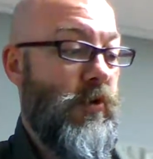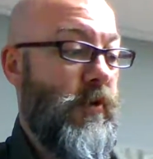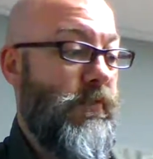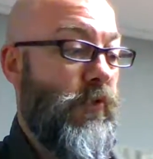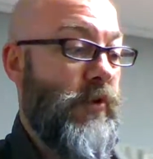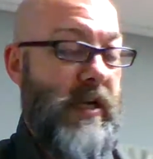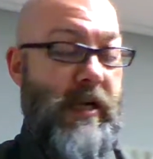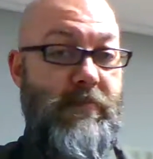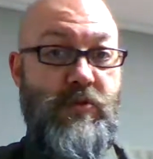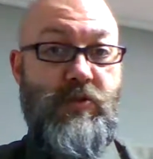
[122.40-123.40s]
or the four
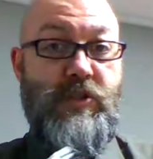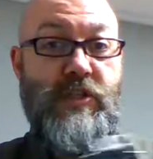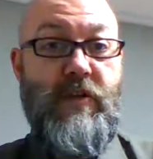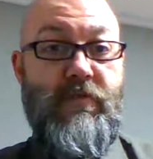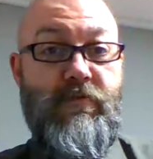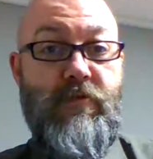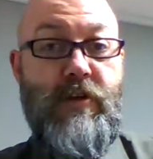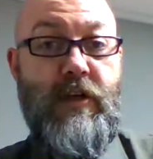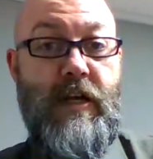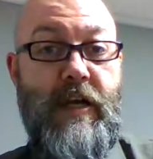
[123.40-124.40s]
times, which is a
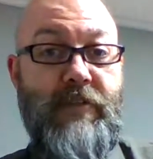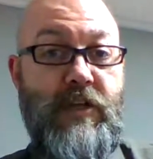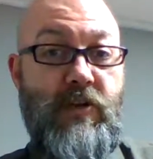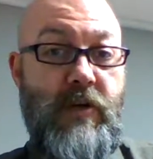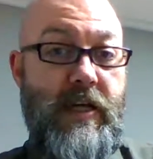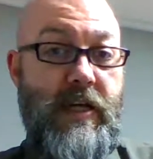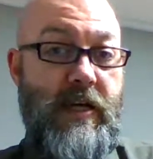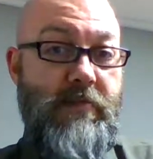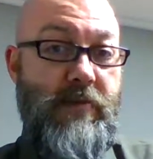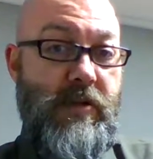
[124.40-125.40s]
real heavy duty.
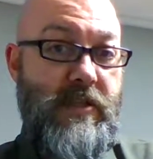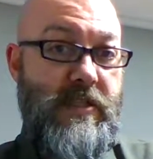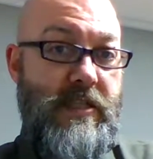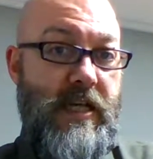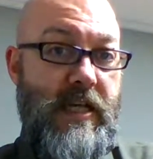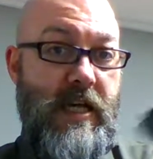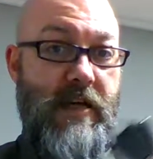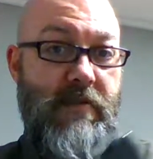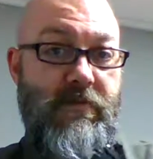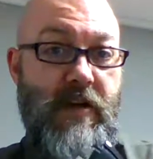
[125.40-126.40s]
Um, you can see
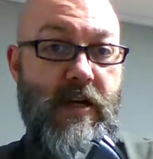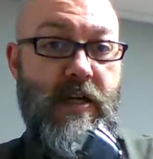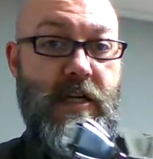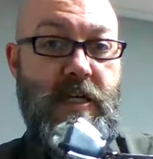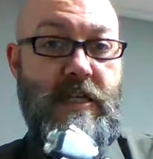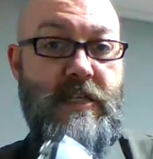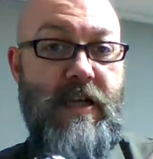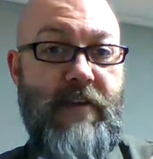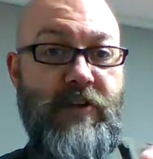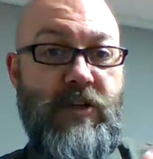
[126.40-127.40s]
kind of uh, it's a
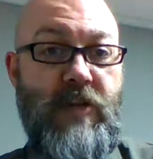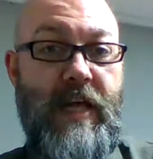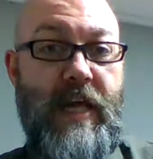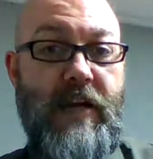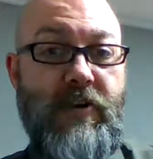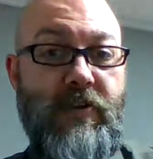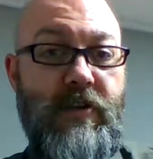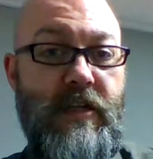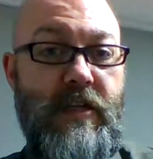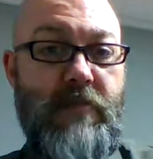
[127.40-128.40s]
heavy duty handle,
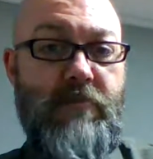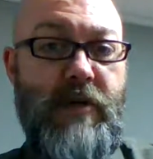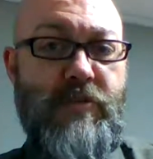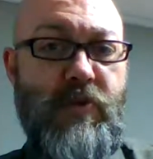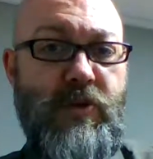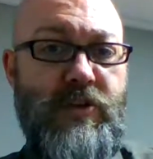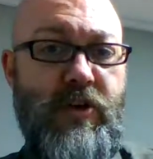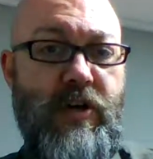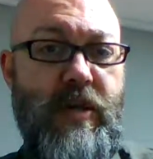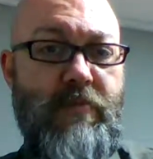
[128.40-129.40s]
much more
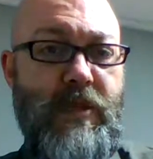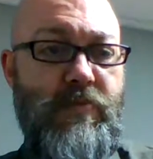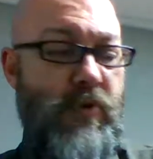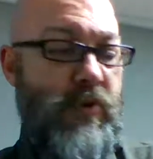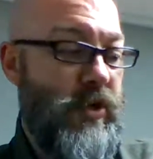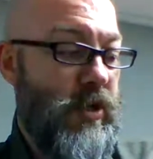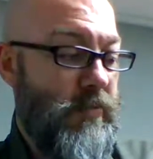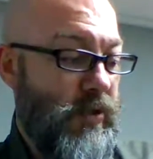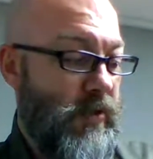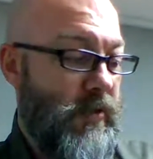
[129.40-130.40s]
sturdy, much more
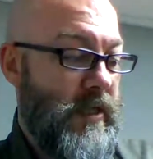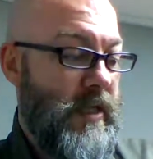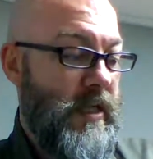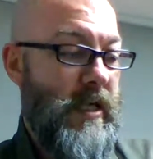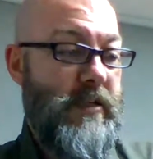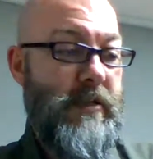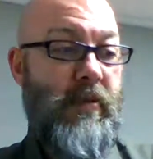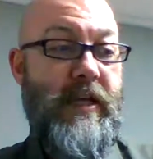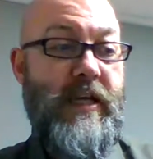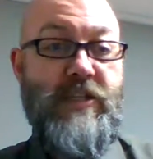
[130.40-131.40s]
durable. Uh, the
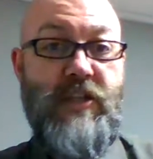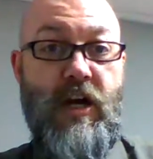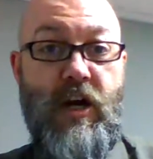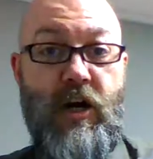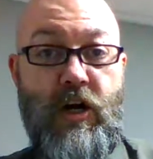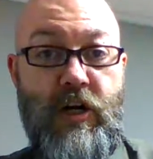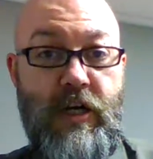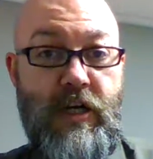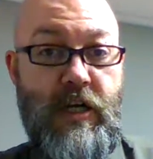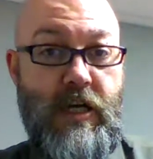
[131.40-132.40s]
blades are
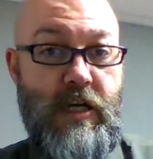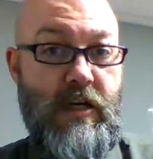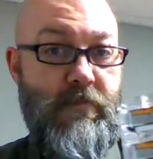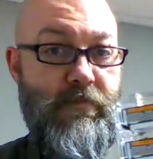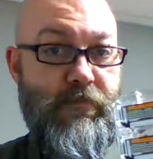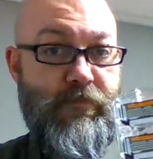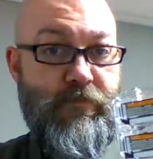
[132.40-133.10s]
um,